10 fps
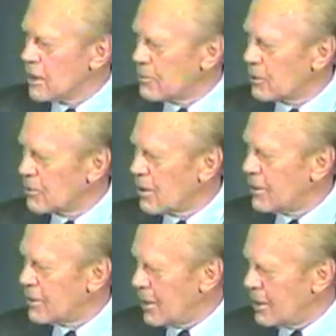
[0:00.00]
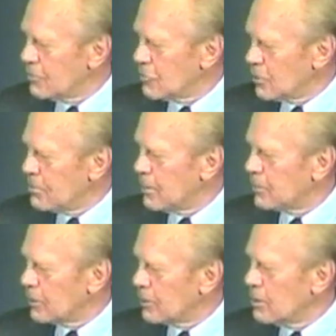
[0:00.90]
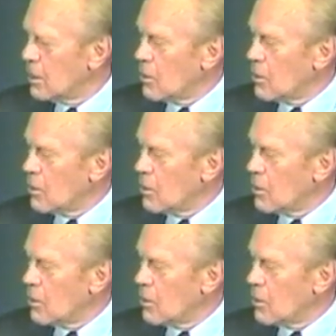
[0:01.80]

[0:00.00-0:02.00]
Democrat and Republican,